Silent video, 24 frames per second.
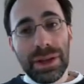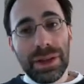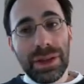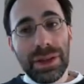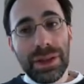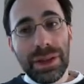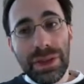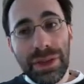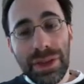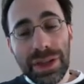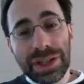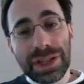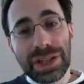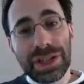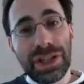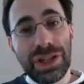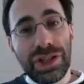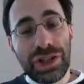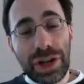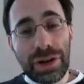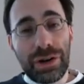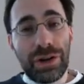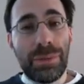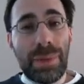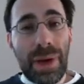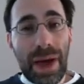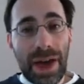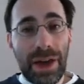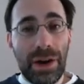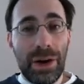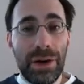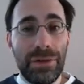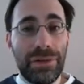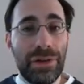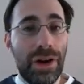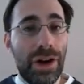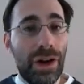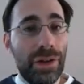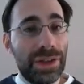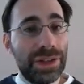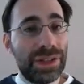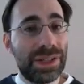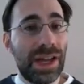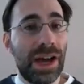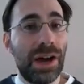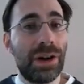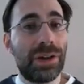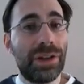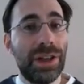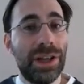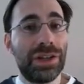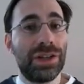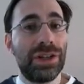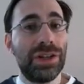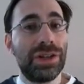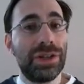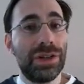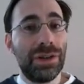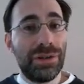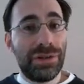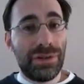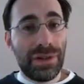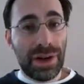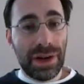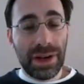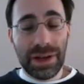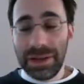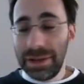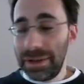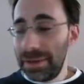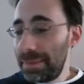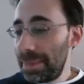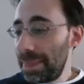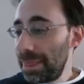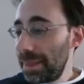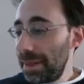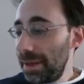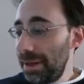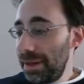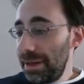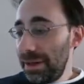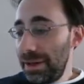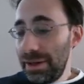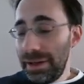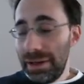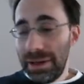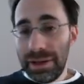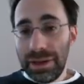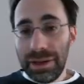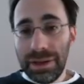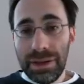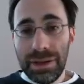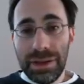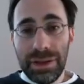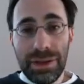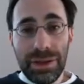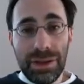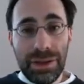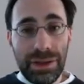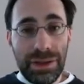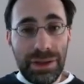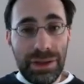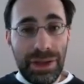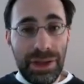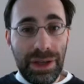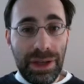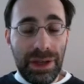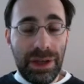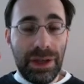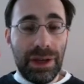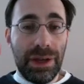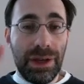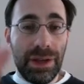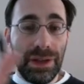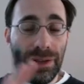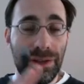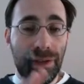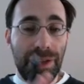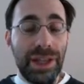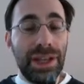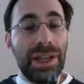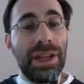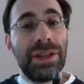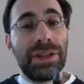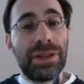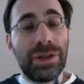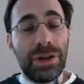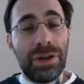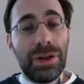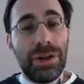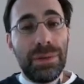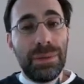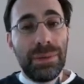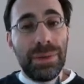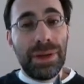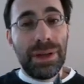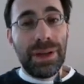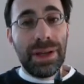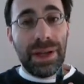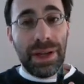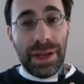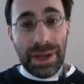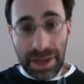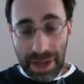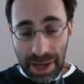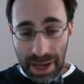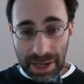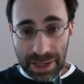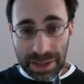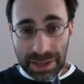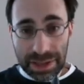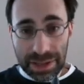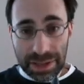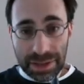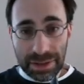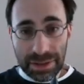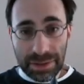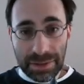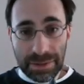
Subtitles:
This is the general pattern of all these calculations you'll find. The leading term in x